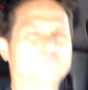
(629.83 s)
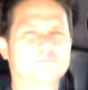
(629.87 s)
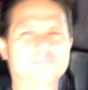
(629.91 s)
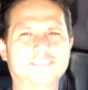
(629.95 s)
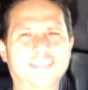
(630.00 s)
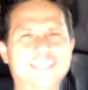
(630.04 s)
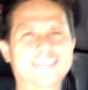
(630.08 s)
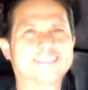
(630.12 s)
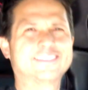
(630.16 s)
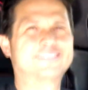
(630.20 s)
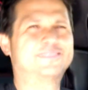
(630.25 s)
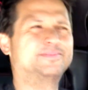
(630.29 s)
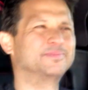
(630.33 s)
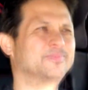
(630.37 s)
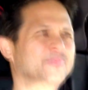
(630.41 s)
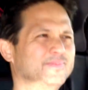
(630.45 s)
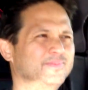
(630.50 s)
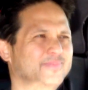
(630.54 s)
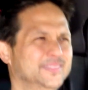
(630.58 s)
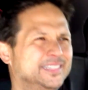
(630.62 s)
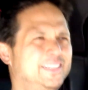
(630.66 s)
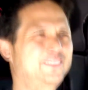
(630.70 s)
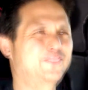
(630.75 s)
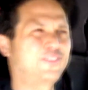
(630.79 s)
Like,
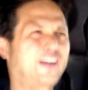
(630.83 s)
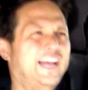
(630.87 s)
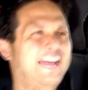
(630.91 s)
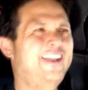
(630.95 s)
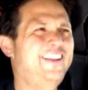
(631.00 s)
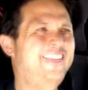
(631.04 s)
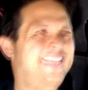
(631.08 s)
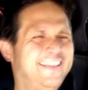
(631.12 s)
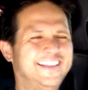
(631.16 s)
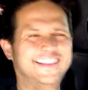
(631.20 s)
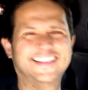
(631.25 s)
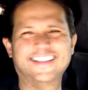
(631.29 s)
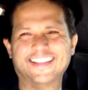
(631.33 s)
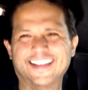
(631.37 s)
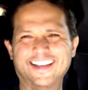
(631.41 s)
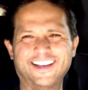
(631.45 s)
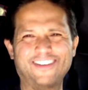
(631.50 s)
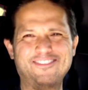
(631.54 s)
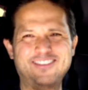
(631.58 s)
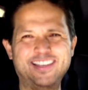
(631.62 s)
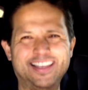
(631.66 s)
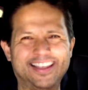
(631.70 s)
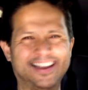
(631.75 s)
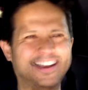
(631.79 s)
dude, why
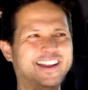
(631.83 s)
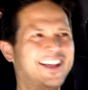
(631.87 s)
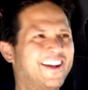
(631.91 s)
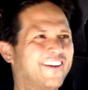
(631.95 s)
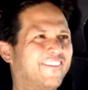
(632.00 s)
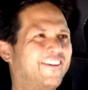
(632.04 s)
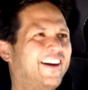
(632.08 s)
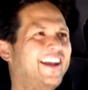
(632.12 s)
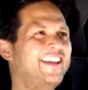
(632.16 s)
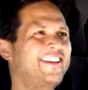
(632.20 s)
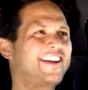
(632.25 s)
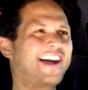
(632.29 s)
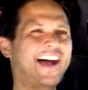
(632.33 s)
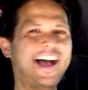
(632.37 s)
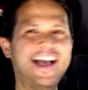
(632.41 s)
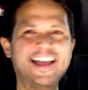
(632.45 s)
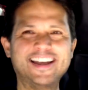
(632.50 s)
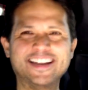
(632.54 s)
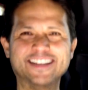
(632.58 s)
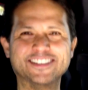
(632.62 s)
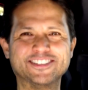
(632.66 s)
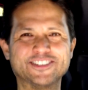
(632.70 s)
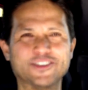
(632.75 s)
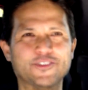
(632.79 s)
are you
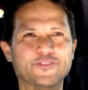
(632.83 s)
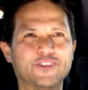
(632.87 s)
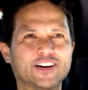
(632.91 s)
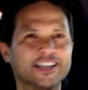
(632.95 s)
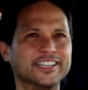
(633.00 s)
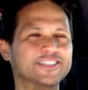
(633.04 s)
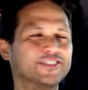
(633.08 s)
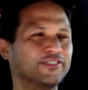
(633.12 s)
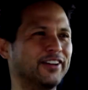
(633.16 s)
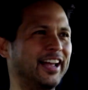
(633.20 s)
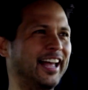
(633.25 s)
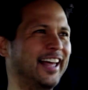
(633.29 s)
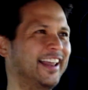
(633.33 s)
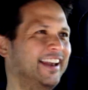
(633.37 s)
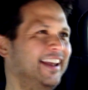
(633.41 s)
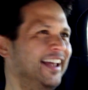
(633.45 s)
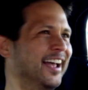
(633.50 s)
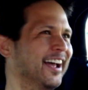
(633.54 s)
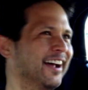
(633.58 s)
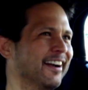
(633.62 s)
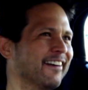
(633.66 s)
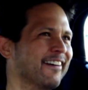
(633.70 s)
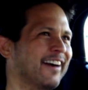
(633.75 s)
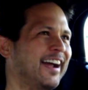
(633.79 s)
hiding so much,
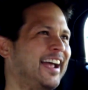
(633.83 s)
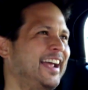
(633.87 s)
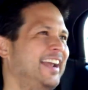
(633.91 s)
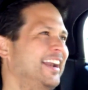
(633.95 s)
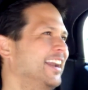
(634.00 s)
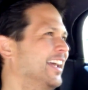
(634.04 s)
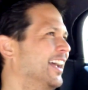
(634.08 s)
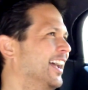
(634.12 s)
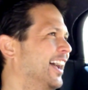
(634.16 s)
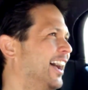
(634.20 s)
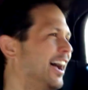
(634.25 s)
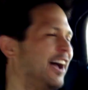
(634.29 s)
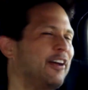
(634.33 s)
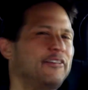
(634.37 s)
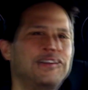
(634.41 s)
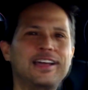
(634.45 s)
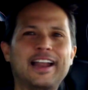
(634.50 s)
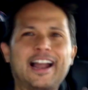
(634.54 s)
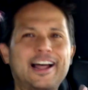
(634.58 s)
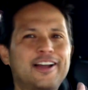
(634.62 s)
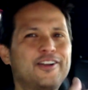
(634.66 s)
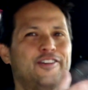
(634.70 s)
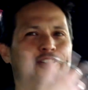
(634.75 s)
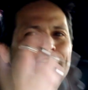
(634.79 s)
man? Right? I mean,
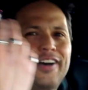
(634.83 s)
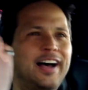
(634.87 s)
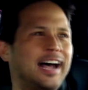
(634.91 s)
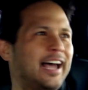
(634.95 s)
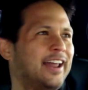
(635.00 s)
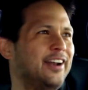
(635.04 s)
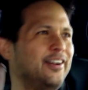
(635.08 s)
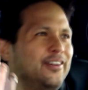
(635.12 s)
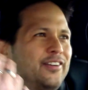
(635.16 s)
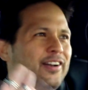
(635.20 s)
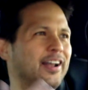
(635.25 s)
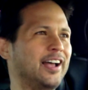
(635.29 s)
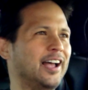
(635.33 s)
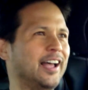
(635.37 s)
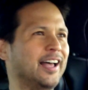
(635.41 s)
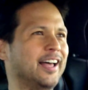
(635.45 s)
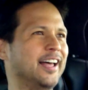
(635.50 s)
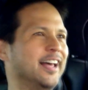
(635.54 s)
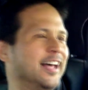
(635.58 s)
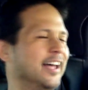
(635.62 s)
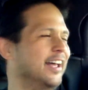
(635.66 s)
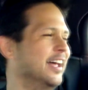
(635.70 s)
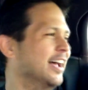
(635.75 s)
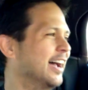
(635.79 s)

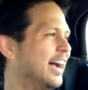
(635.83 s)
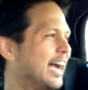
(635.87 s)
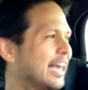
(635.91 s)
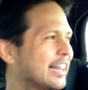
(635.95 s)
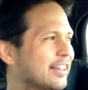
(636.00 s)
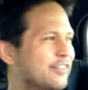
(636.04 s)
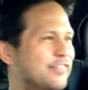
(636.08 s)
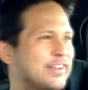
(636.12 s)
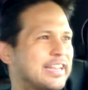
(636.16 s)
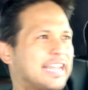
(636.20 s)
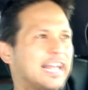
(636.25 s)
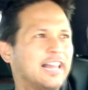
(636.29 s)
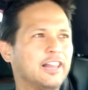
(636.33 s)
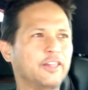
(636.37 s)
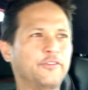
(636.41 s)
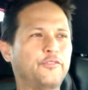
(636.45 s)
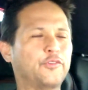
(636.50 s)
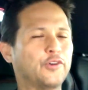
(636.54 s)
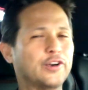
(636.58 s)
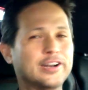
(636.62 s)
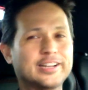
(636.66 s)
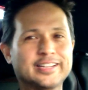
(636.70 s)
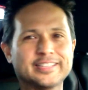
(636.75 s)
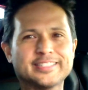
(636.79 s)
I live in
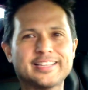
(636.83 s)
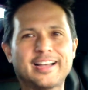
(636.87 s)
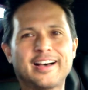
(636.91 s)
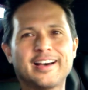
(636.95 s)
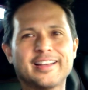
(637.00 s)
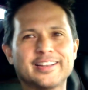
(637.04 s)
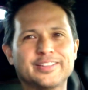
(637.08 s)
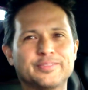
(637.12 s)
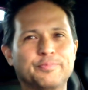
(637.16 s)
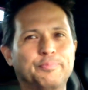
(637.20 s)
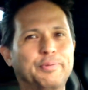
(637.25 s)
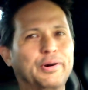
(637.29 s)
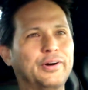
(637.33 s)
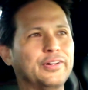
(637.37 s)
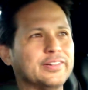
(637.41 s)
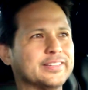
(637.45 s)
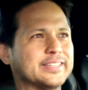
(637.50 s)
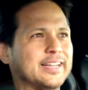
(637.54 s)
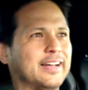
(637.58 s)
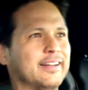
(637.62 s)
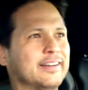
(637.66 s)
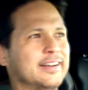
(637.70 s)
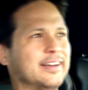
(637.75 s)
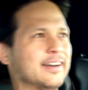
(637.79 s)
California. It's hot as balls
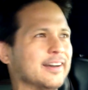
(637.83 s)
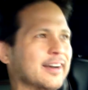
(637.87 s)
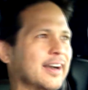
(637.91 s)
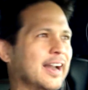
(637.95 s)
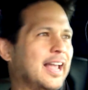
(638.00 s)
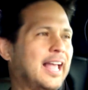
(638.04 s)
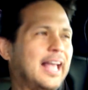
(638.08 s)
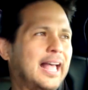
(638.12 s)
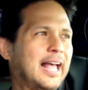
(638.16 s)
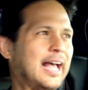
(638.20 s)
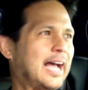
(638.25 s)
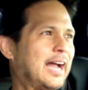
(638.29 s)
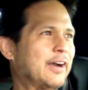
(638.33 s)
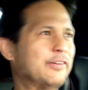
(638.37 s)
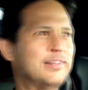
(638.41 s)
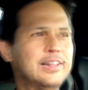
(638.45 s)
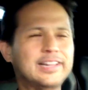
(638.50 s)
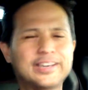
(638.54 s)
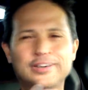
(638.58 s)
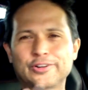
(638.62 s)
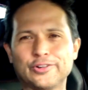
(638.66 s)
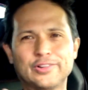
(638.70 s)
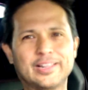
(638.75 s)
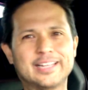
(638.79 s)
out here. I
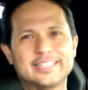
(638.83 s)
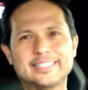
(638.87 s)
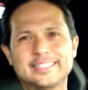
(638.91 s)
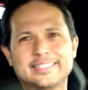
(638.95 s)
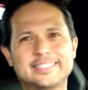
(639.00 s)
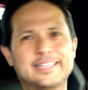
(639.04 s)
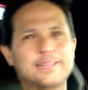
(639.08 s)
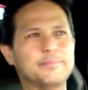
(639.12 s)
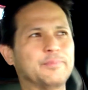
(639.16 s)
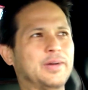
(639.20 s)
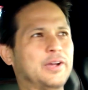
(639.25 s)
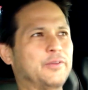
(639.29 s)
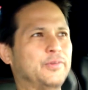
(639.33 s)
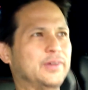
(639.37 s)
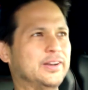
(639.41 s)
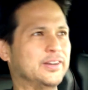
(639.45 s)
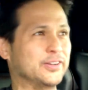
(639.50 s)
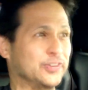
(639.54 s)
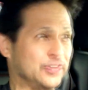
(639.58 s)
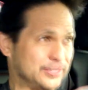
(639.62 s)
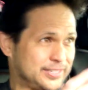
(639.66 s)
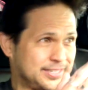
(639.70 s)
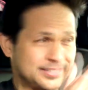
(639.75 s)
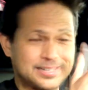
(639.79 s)
really don't like to tint my
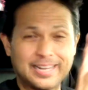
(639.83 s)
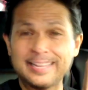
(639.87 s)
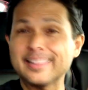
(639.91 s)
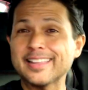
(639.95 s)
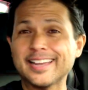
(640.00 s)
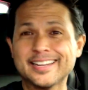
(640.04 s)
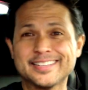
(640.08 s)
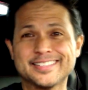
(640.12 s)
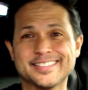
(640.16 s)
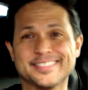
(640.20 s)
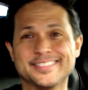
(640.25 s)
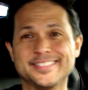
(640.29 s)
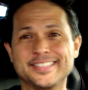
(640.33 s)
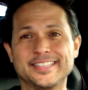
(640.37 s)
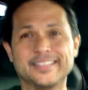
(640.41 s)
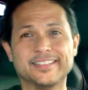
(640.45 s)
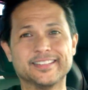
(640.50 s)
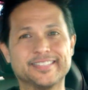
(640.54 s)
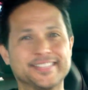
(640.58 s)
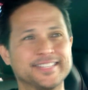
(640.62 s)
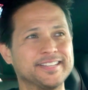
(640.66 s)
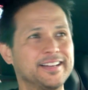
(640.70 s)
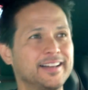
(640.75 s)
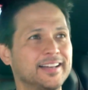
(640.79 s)
windows because I like to see
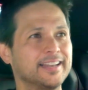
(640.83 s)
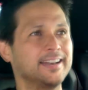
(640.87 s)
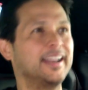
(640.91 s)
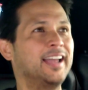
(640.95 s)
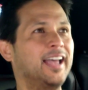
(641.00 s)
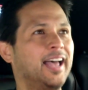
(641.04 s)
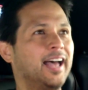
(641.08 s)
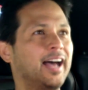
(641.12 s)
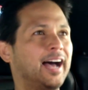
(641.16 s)
the sun.